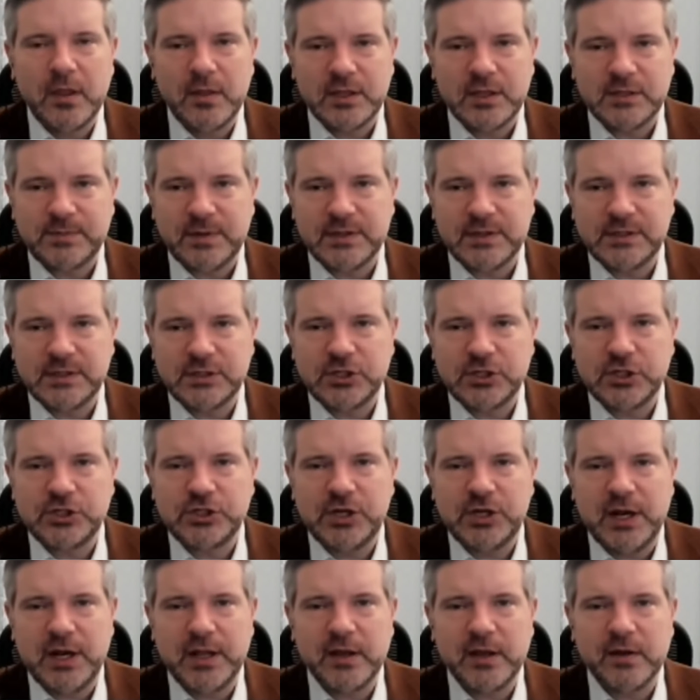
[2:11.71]
There's been such a
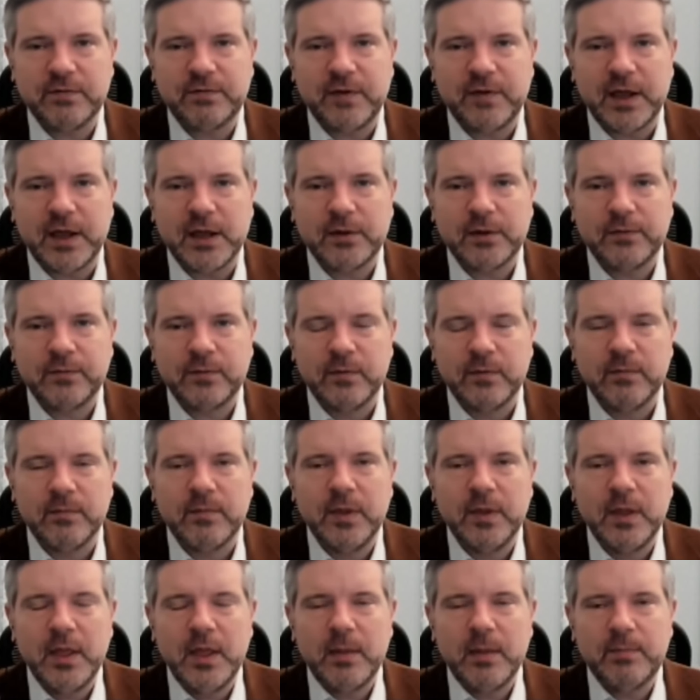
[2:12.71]
chilling effect
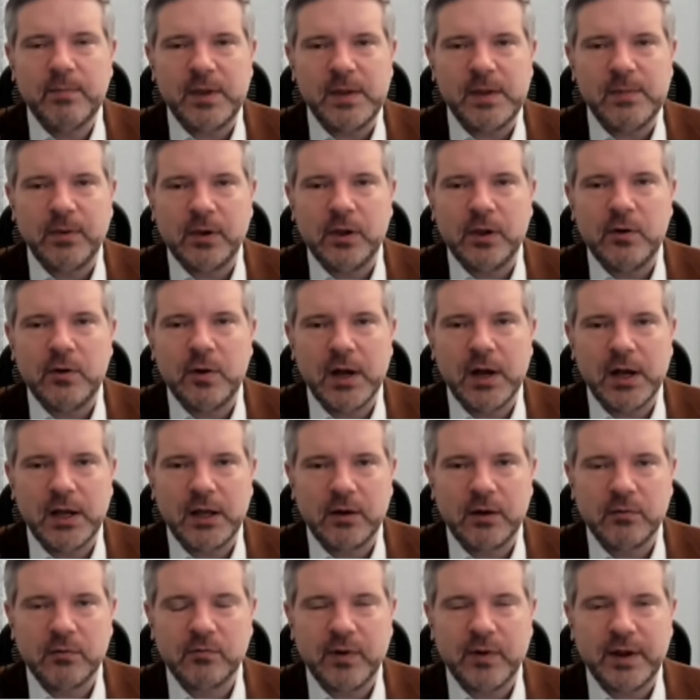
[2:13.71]
from people who
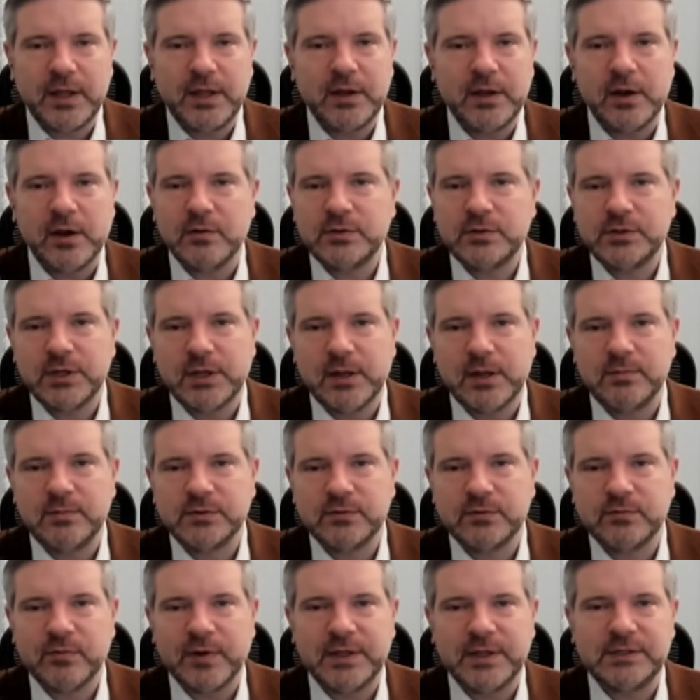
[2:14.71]
hurl
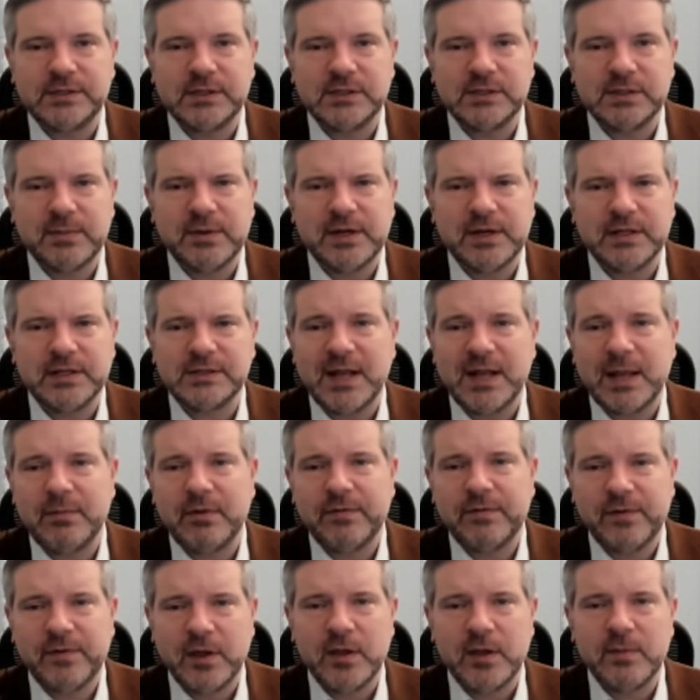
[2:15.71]
terms of racism and
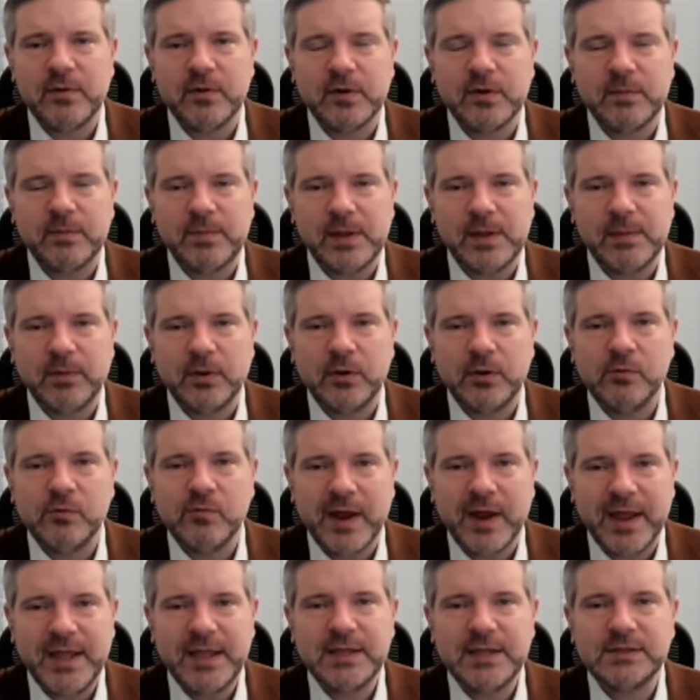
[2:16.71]
Islamophobia at people who
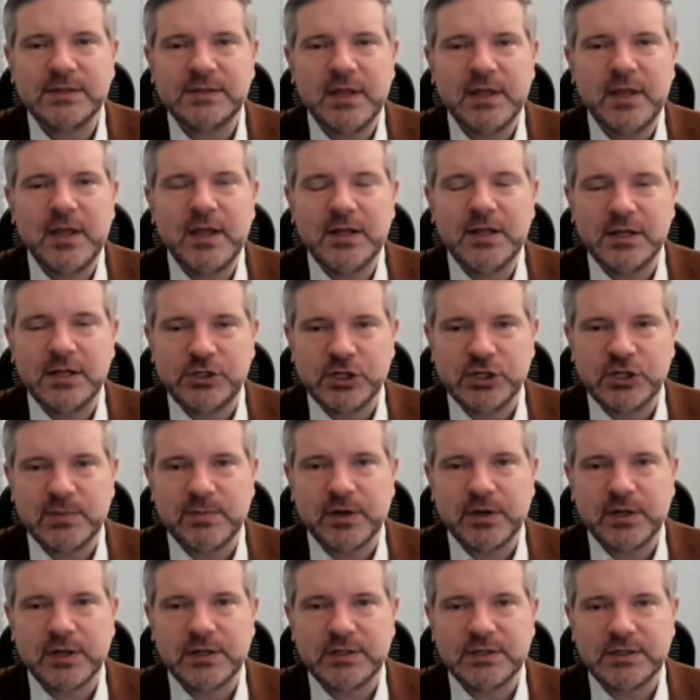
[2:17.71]
raise
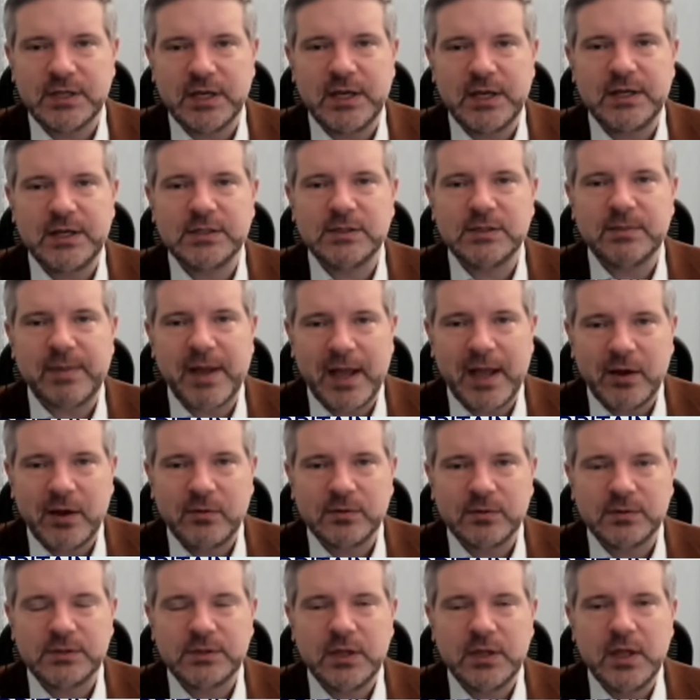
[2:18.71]
legitimate concerns
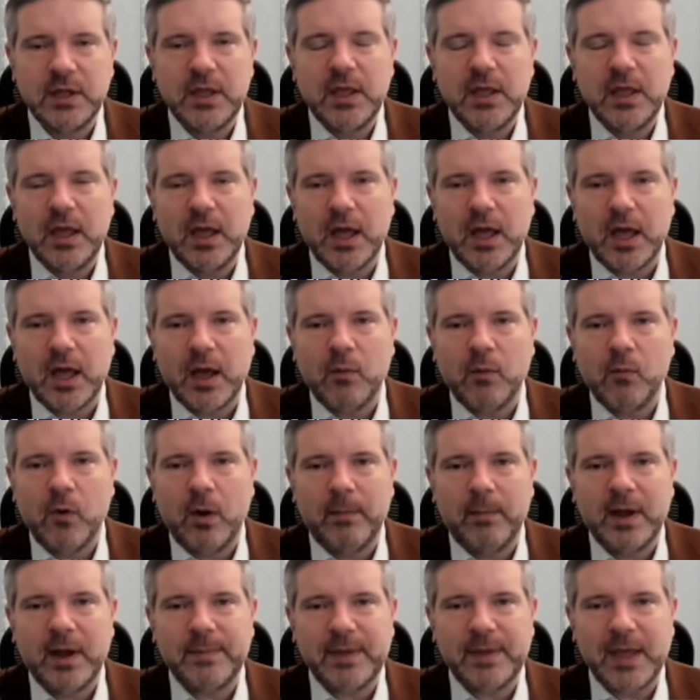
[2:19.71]
about
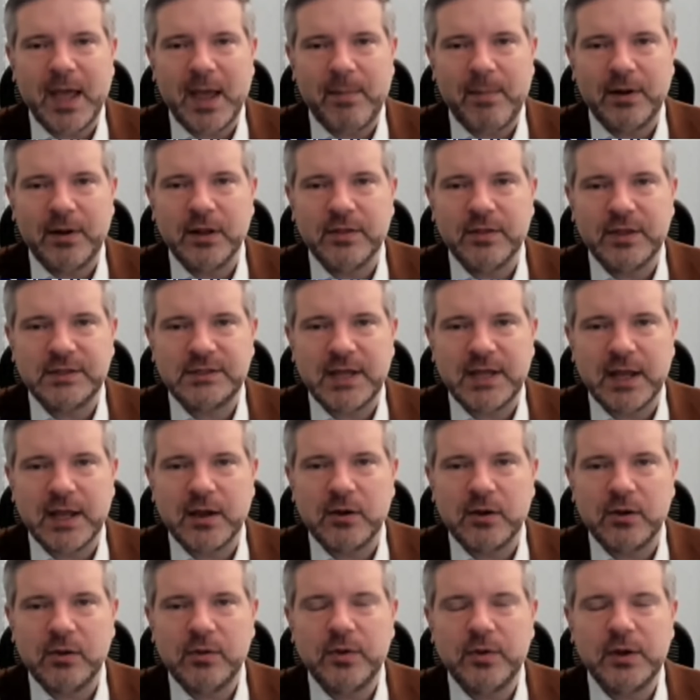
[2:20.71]
what might be happening at this
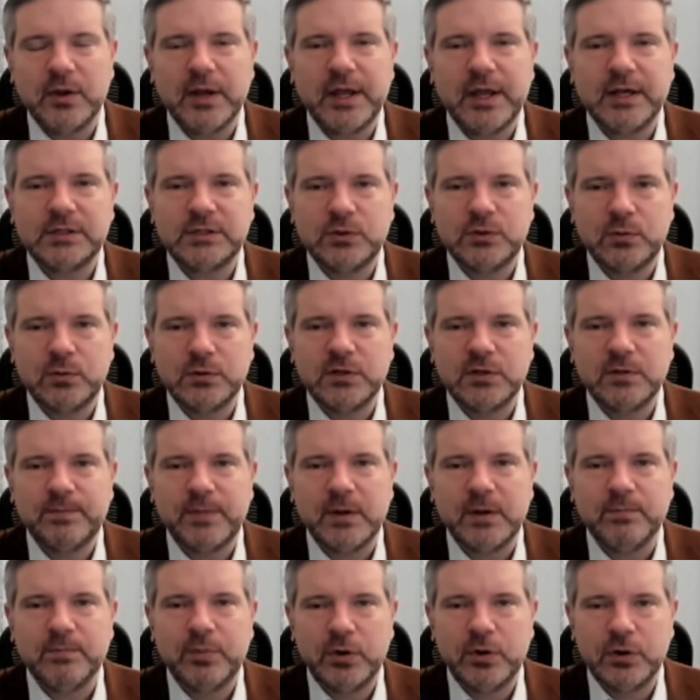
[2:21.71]
angle, that it's sort of
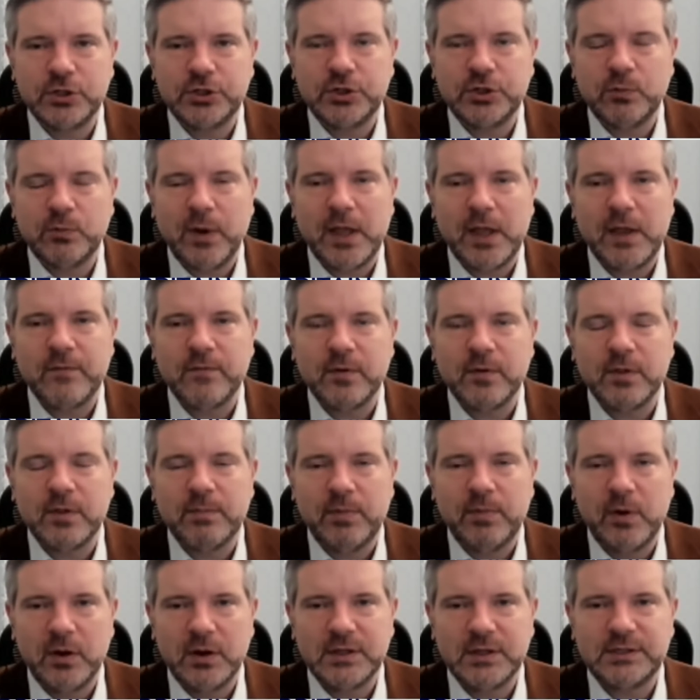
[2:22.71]
been pushed away from the
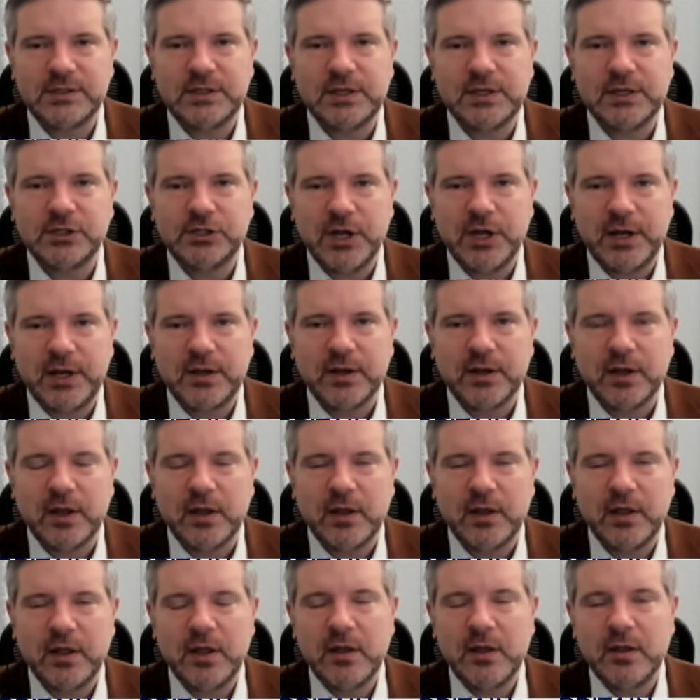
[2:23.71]
policy
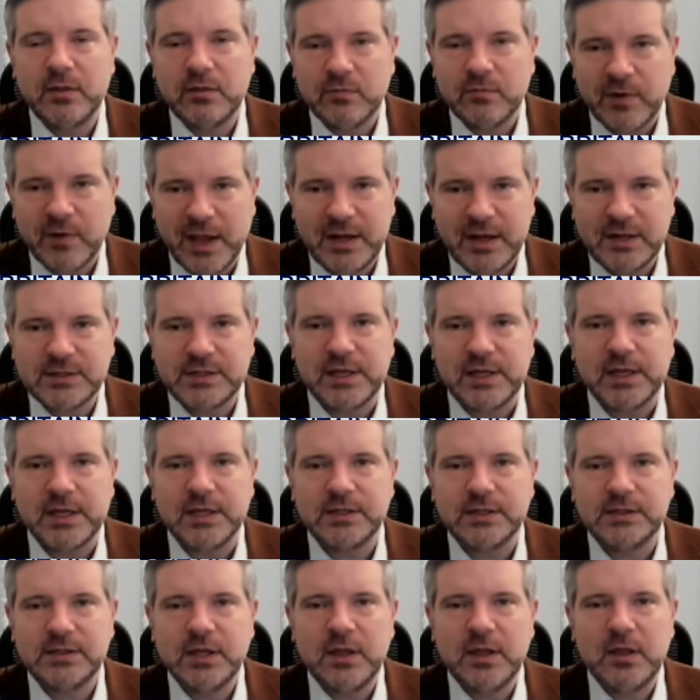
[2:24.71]
agenda. The reality
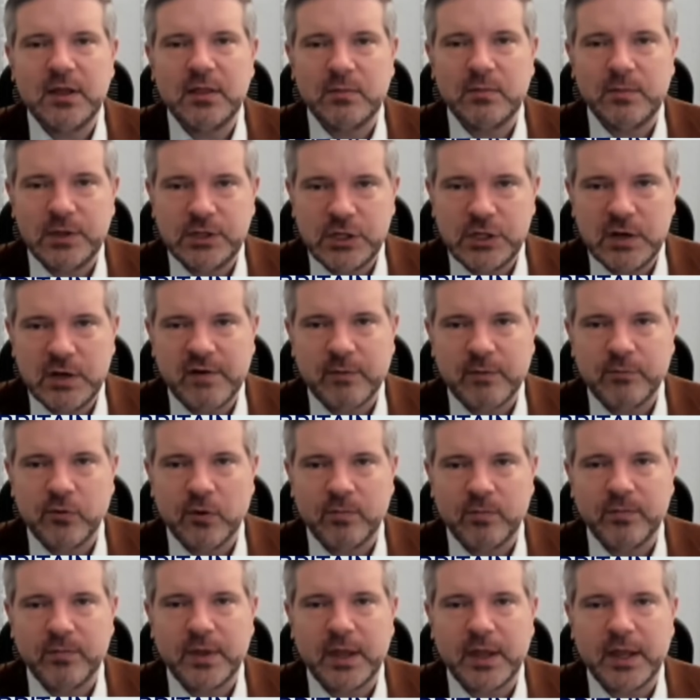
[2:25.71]
is, we do have a
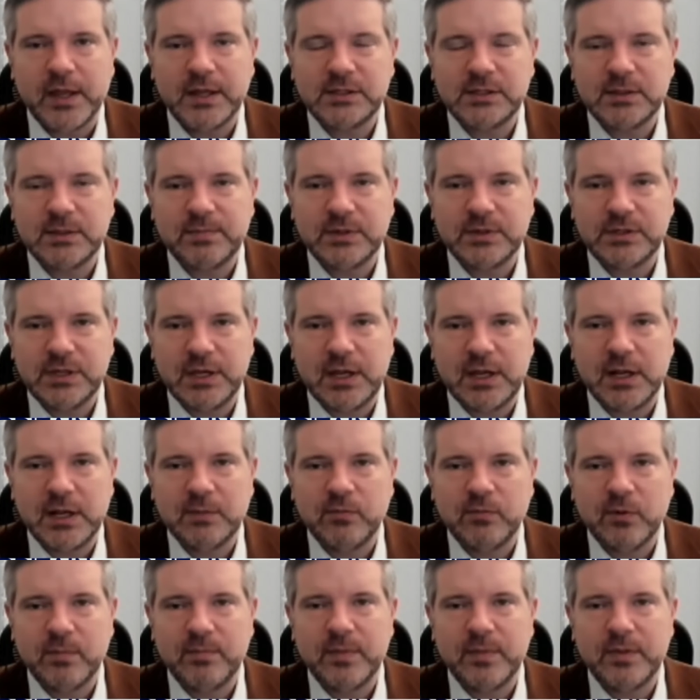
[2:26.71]
problem here. It's a
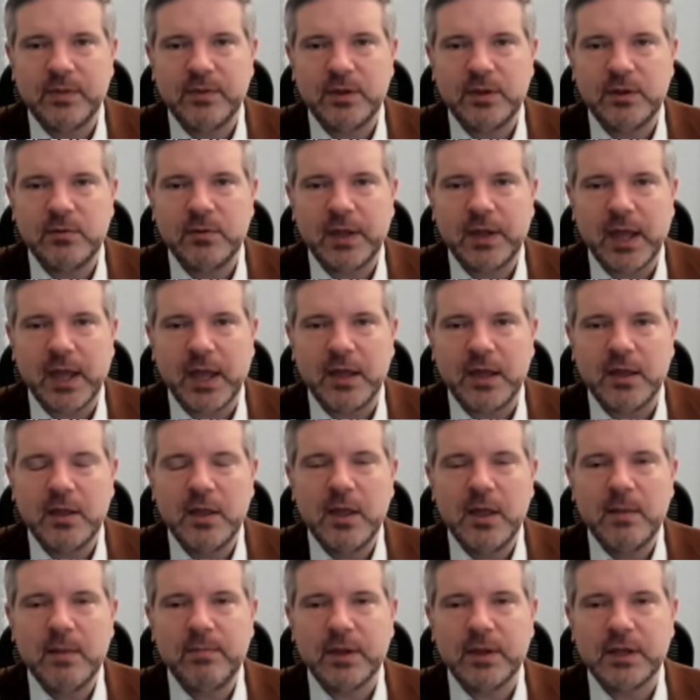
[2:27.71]
particular problem in the UK
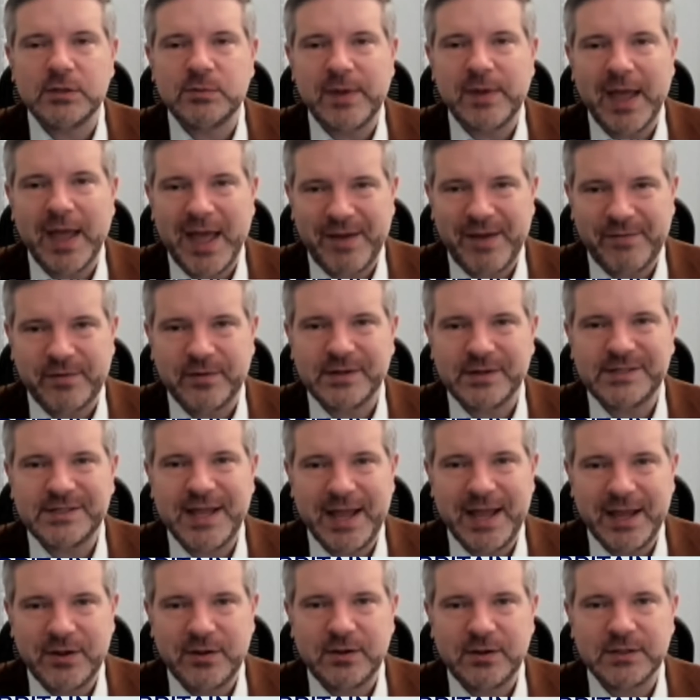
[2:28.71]
because we haven't
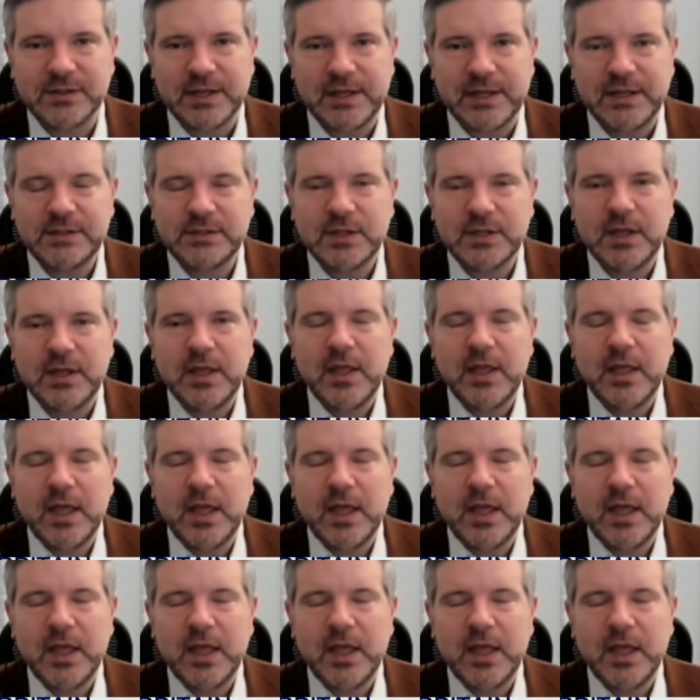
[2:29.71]
tackled it.